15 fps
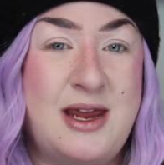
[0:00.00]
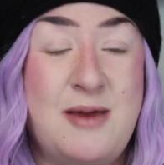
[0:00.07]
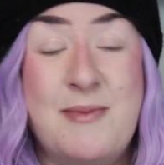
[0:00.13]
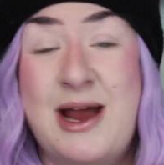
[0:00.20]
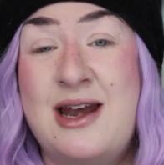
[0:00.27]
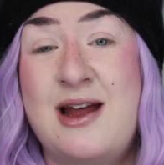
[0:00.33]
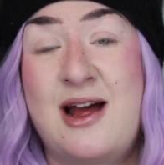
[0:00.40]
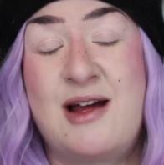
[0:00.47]

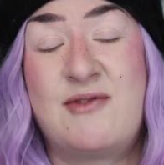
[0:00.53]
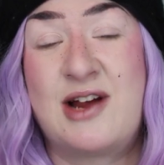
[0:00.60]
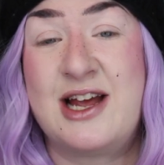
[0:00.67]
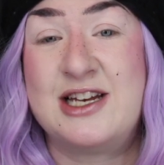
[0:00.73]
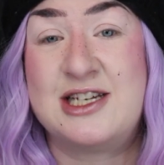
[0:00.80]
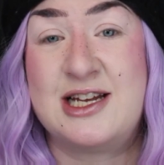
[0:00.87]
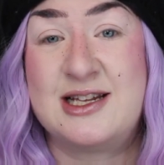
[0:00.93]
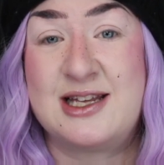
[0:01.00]
might not ever
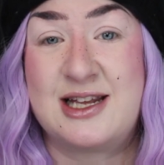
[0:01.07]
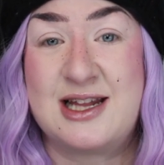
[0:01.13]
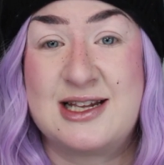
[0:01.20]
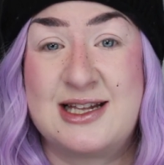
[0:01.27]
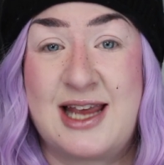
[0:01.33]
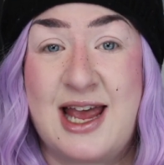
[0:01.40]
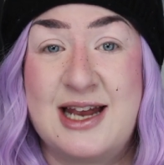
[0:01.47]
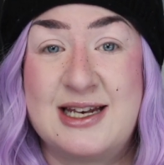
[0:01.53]
get a chance like
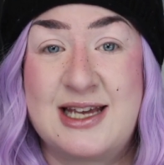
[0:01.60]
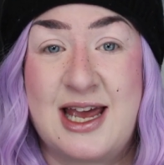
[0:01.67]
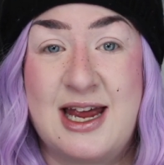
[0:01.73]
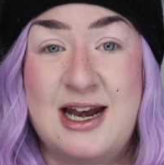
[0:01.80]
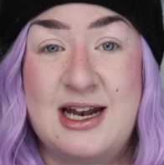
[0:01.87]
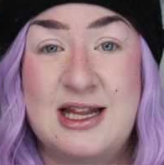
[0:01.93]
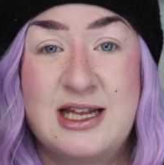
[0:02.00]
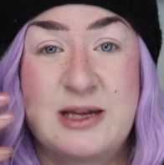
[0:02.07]
this again to
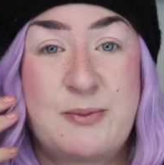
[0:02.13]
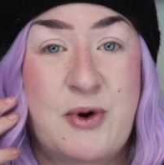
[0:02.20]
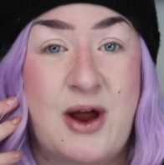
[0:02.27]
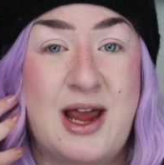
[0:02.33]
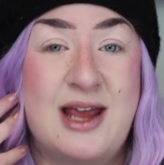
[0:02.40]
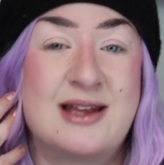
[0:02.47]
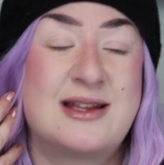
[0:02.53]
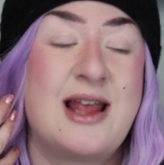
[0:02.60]
get it at this
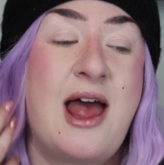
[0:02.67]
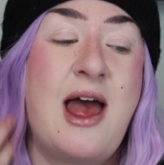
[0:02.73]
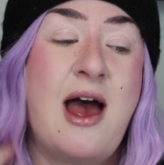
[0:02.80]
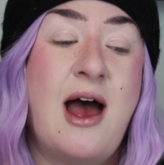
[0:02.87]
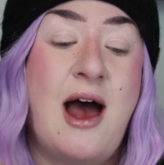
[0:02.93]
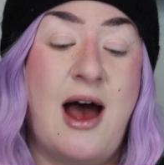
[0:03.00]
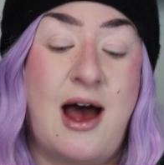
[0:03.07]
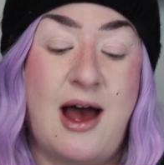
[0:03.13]
price,
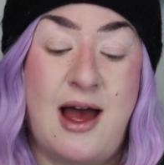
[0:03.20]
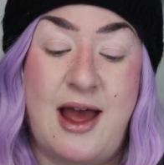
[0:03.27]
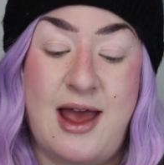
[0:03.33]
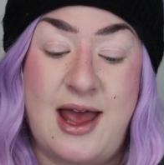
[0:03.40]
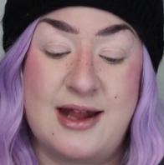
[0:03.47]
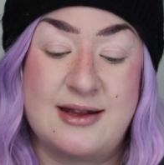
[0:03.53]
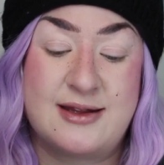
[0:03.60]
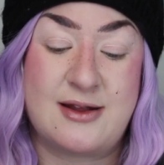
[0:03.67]

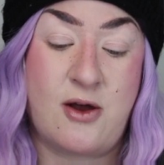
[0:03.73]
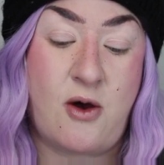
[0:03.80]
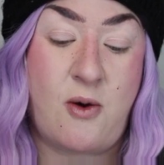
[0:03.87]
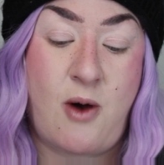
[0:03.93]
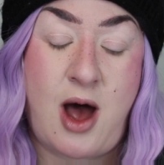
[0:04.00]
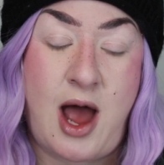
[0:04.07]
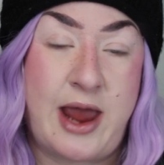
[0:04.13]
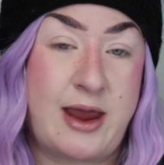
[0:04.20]
and
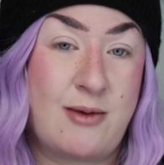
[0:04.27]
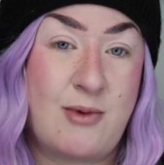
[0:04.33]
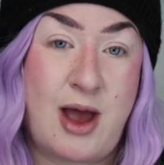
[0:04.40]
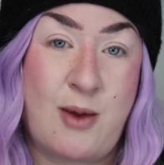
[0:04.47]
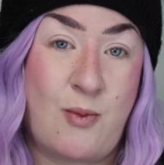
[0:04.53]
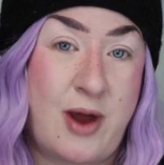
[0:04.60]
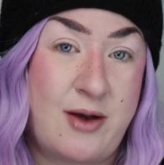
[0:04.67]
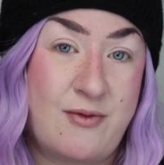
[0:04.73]
so I
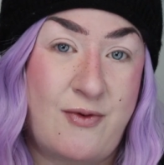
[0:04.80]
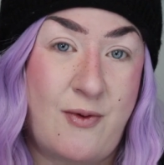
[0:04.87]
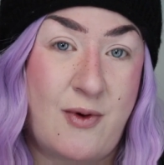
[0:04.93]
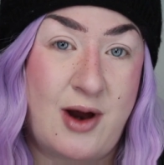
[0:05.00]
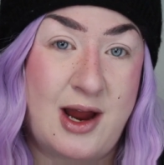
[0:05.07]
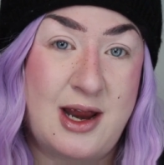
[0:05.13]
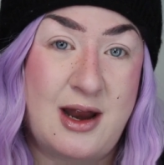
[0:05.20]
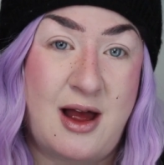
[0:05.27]
went
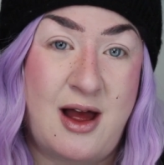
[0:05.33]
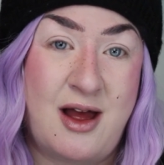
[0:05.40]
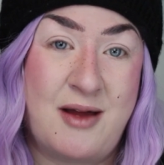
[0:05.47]
for it.